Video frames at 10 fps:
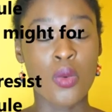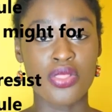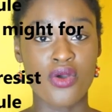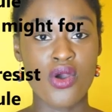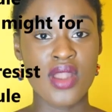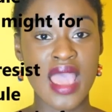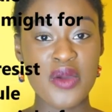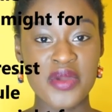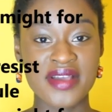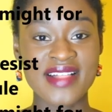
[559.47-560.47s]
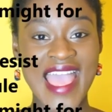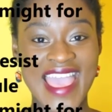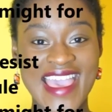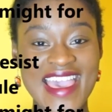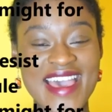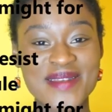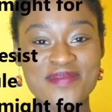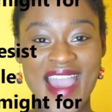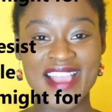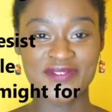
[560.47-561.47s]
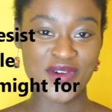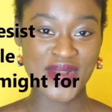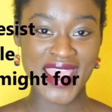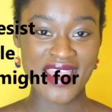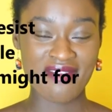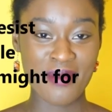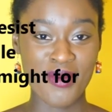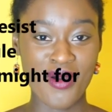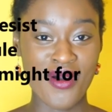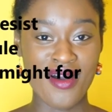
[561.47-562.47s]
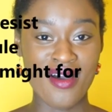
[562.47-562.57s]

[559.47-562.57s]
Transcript: with all our will and might forevermore.